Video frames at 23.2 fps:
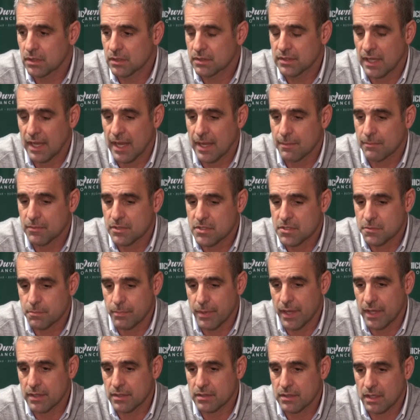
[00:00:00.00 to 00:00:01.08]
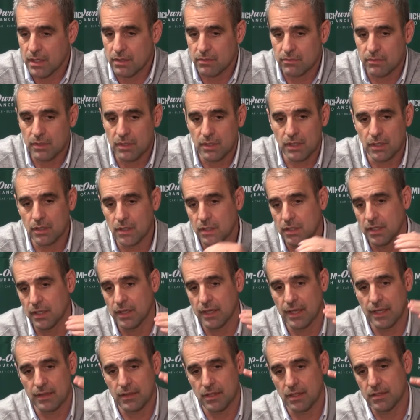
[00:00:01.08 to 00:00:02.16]
time is spent on really looking
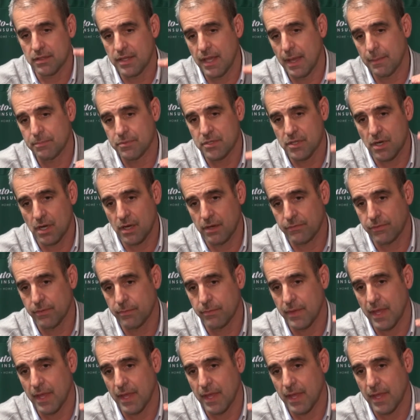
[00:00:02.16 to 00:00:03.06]
at the depth chart from